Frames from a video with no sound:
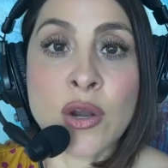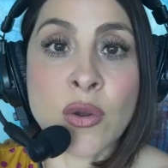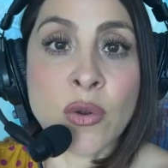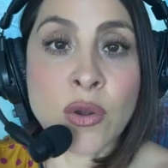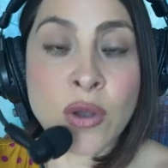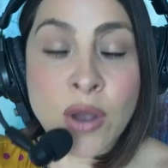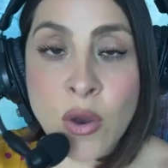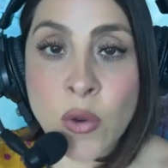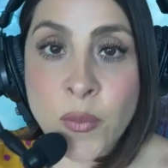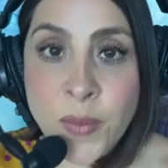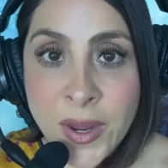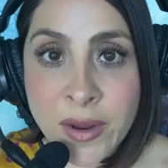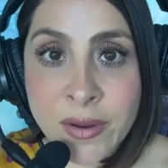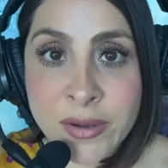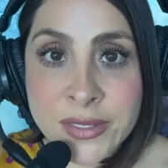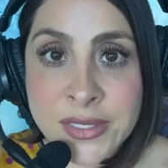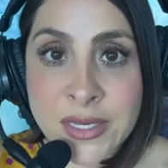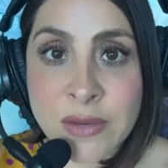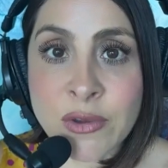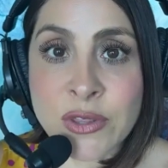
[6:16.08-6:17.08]

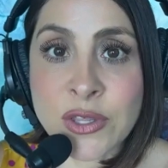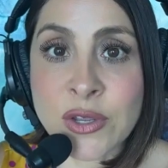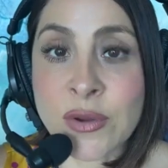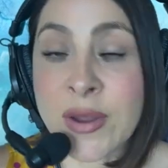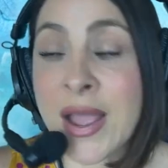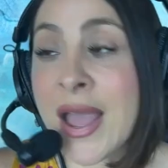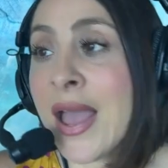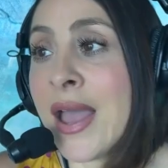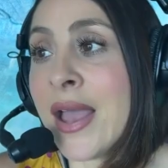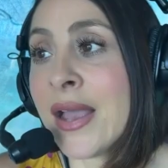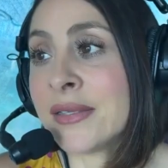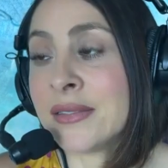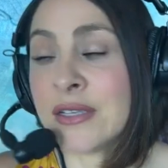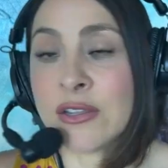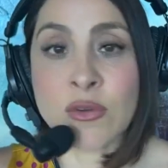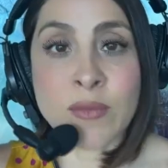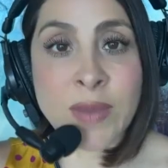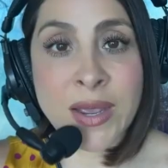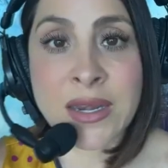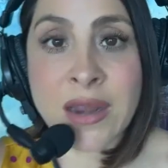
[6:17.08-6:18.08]
co-parenting with your ex, and
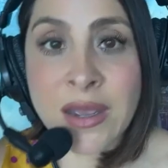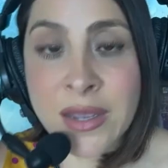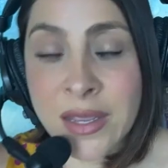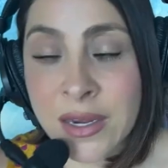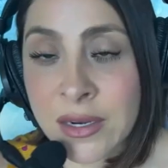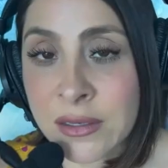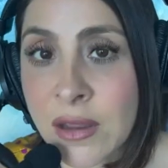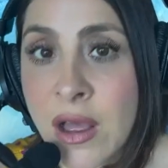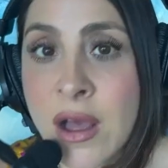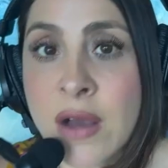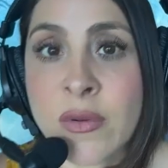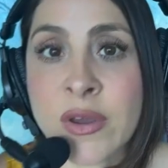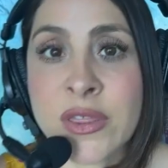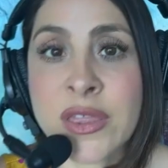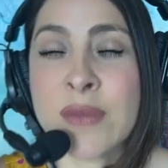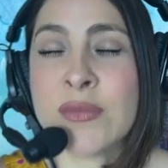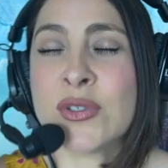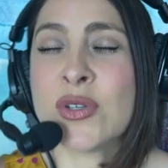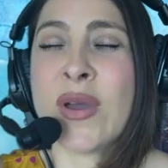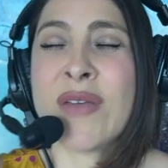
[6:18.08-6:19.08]
you might not get along with
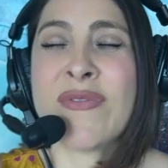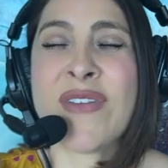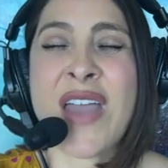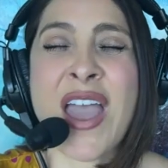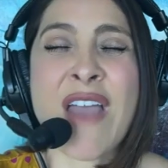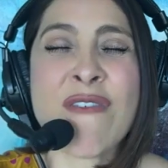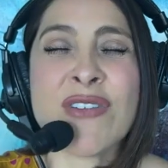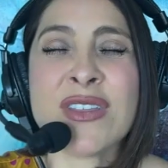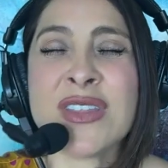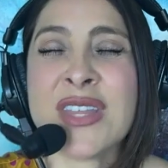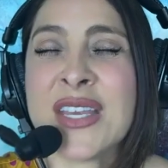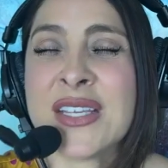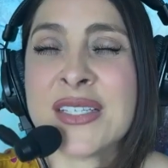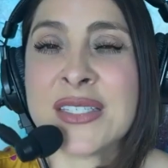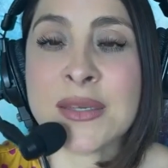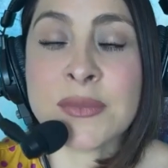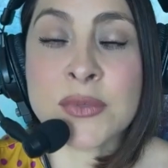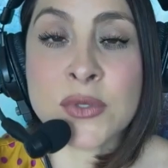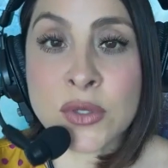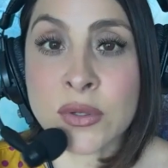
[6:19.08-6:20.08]
him. So if everything
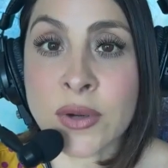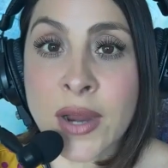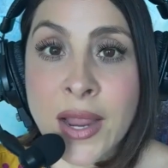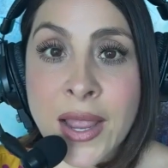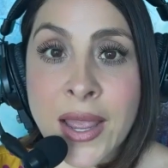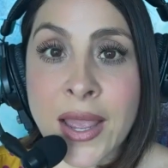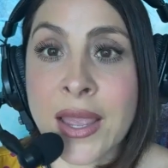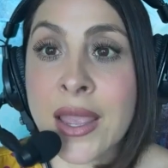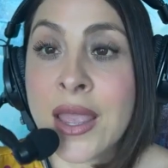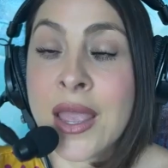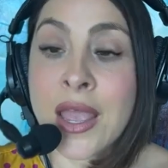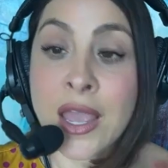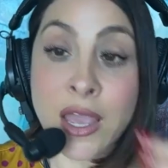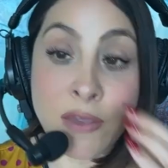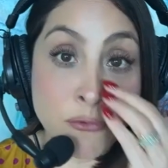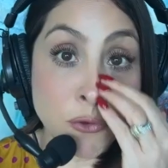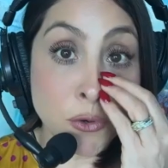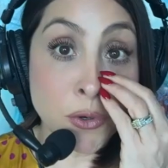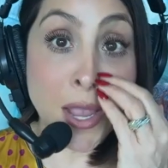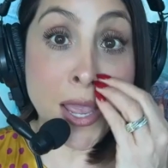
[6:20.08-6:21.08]
seems gray,
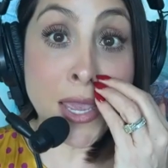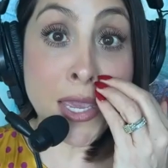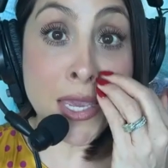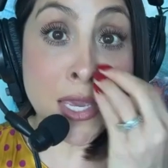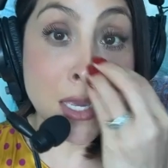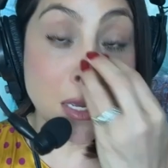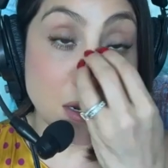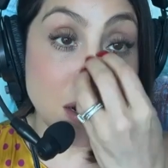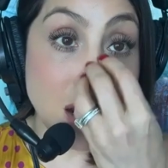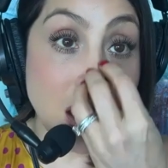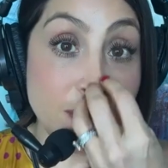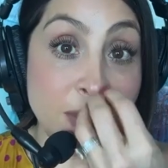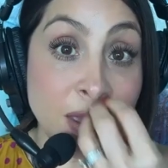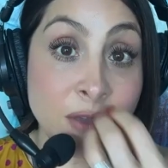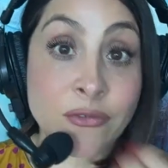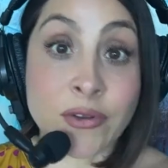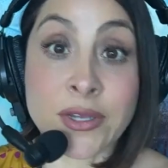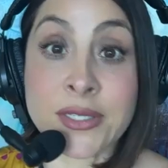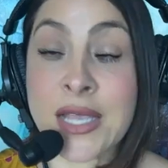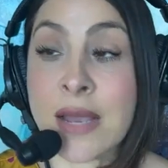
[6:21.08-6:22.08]
if your economic
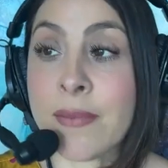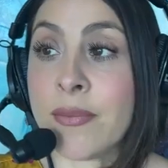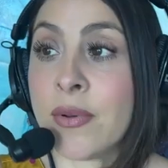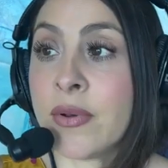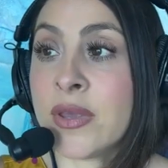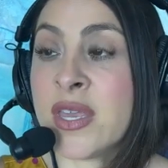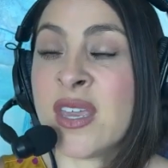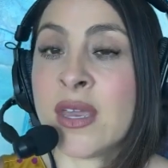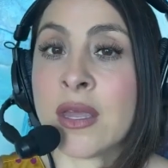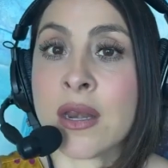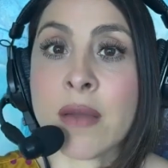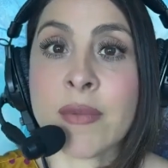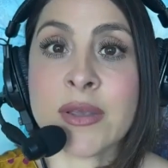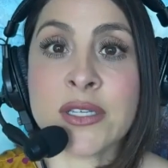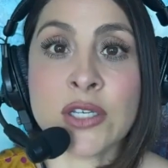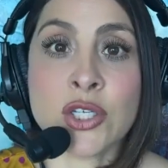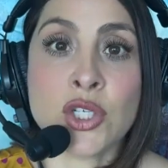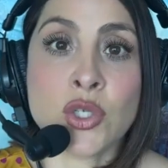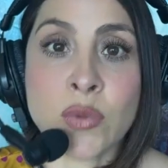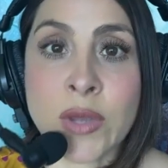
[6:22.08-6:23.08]

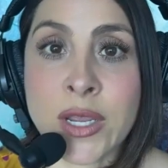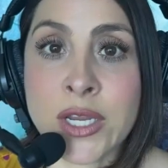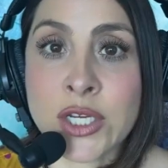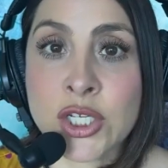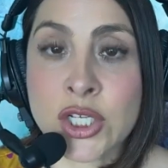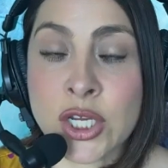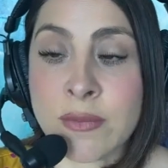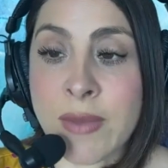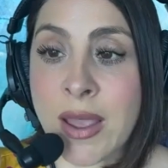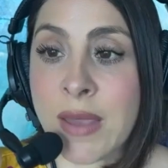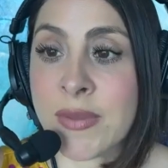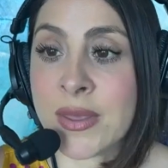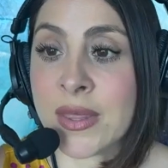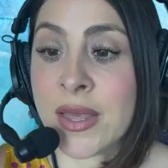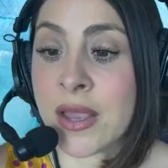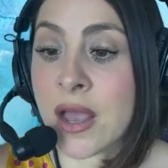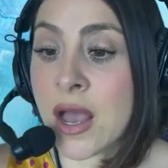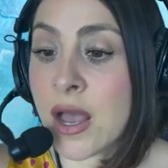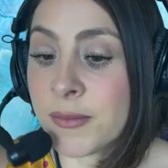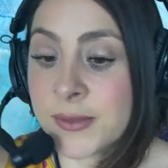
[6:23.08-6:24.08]
situation might be
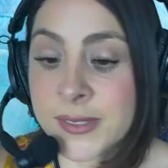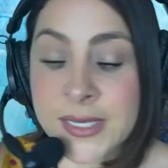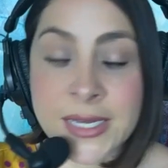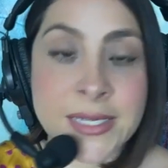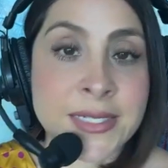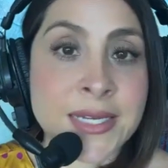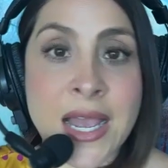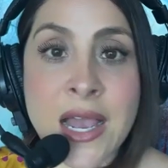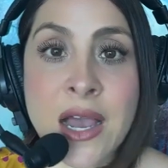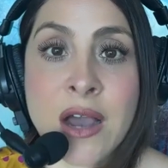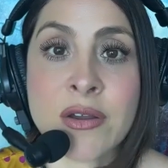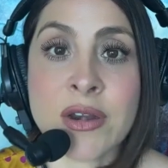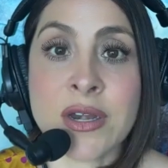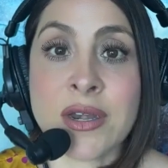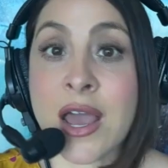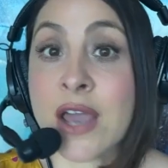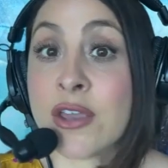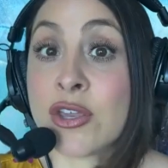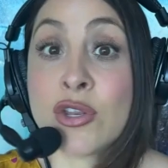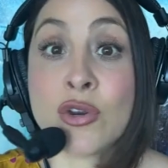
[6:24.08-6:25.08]
like upside down, and
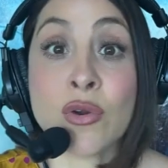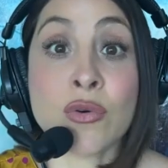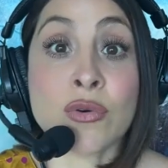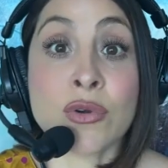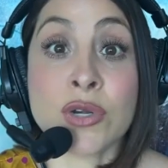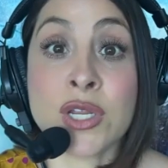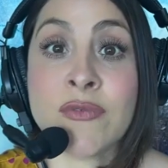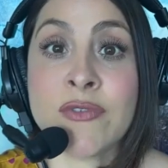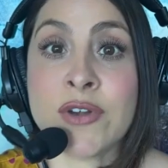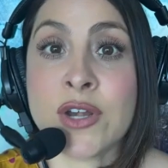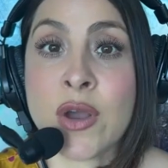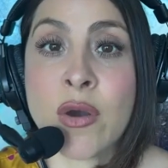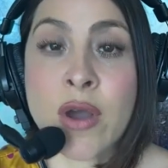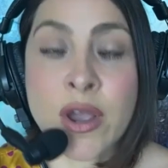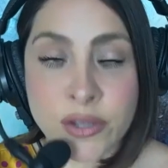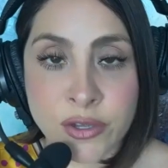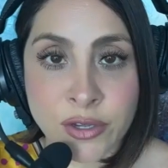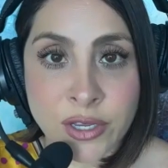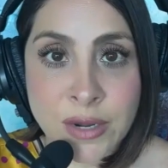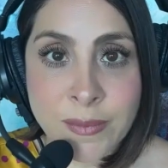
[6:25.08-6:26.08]
now you don't even know how
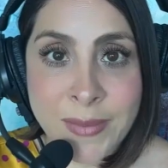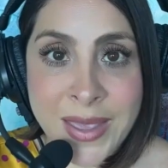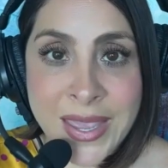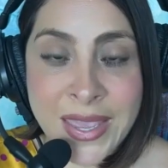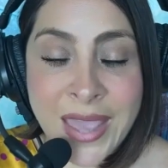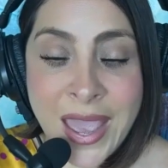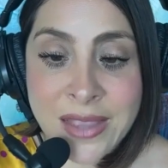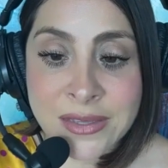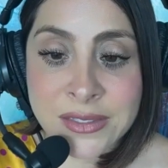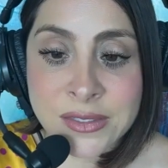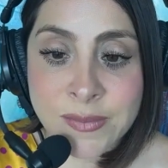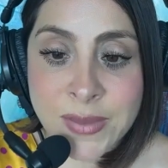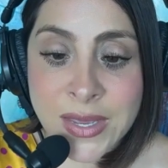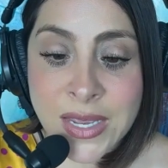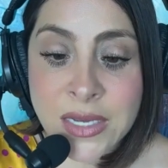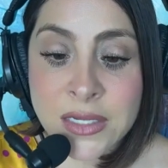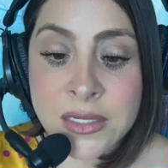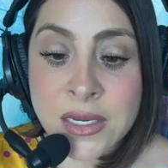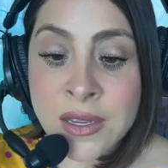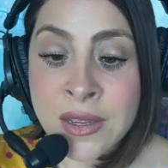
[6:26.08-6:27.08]
you're going to make ends
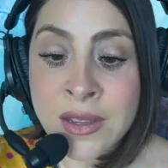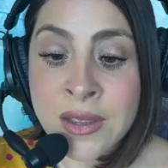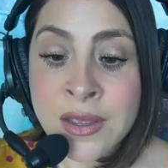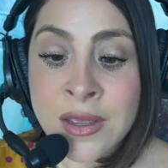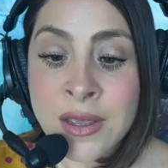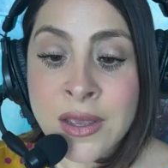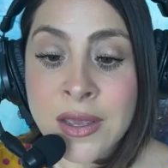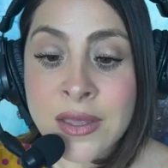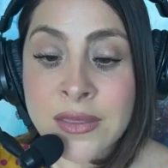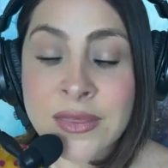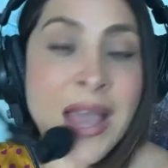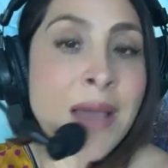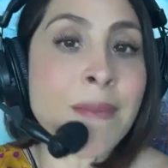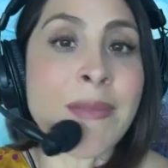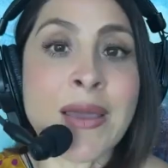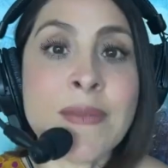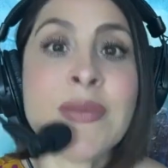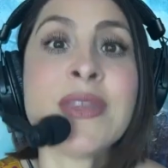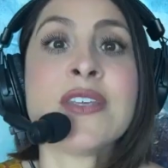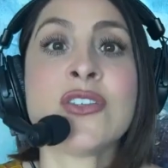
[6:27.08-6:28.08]
meet, that
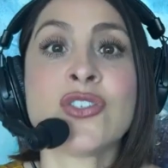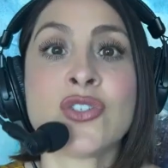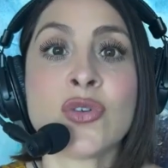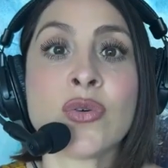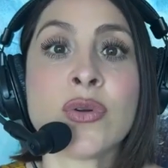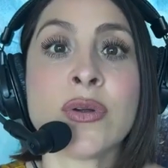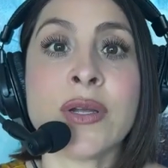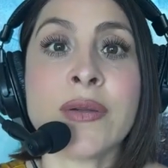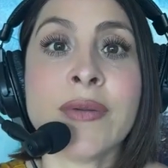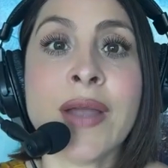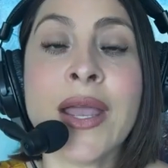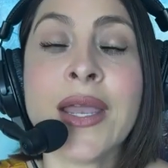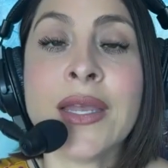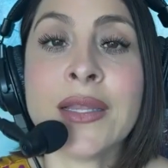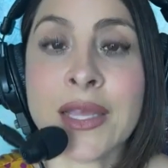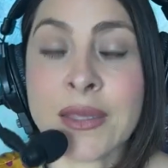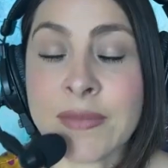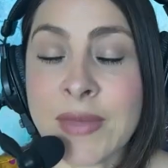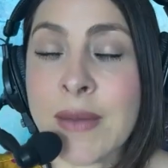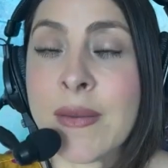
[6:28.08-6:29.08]
might be the story, right?
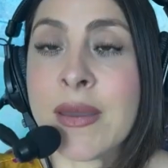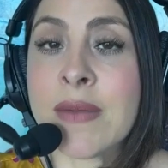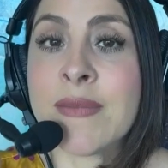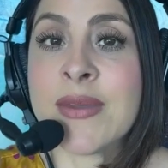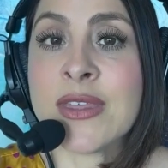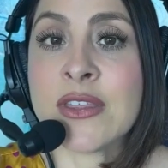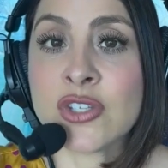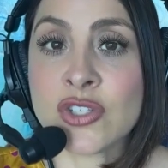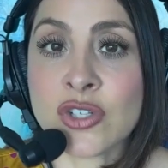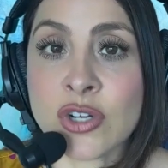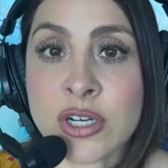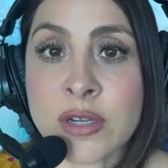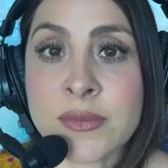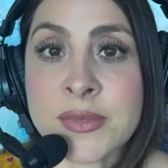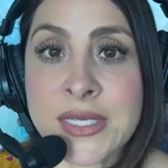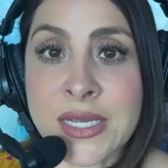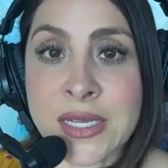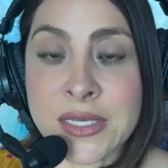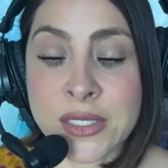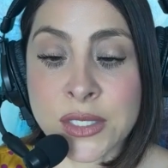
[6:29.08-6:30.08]
Like that might be the
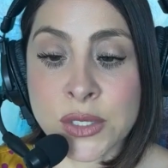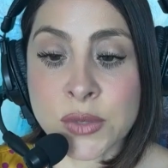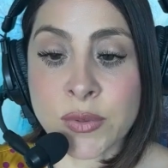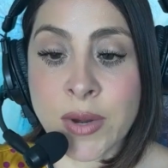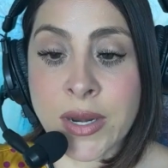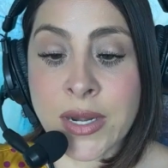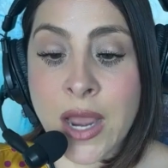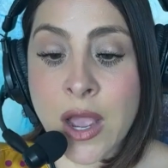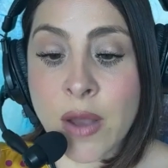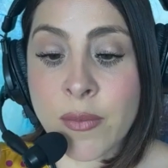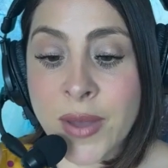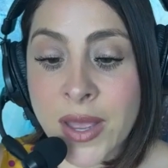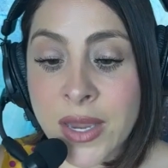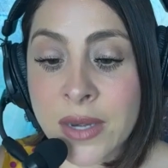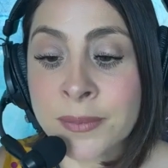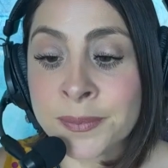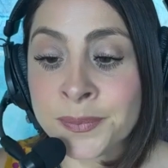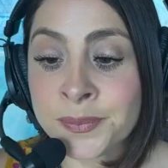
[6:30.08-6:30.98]
circumstances right now. But